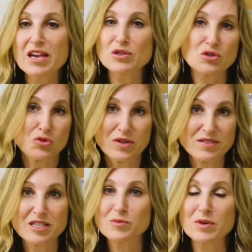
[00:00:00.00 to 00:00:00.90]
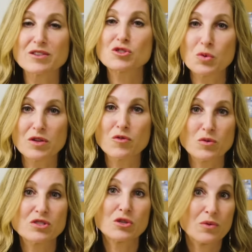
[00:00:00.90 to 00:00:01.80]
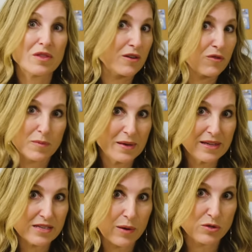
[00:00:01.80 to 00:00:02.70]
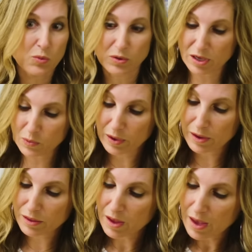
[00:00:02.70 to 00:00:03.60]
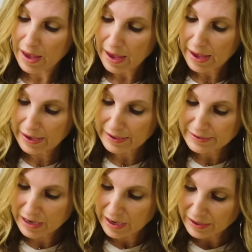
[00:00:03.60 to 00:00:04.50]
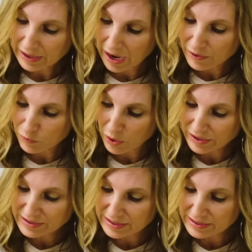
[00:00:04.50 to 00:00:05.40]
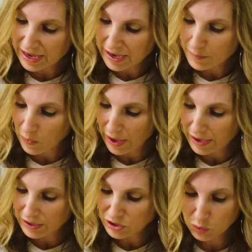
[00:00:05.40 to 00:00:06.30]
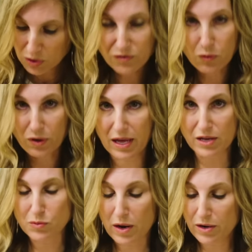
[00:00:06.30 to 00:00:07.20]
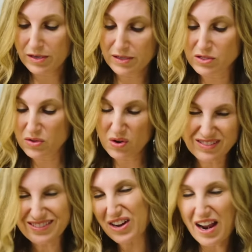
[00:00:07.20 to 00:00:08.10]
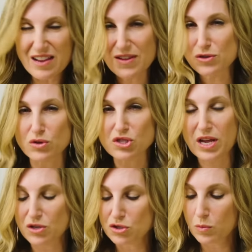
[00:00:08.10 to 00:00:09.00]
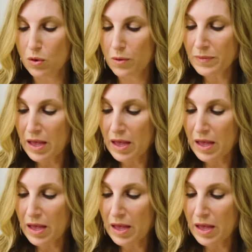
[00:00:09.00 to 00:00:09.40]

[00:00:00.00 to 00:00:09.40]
I use 26 because 24 was too thick for the beads I was working with. And it kind of works the same way 24 gauge wire does, so they're kind of interchangeable.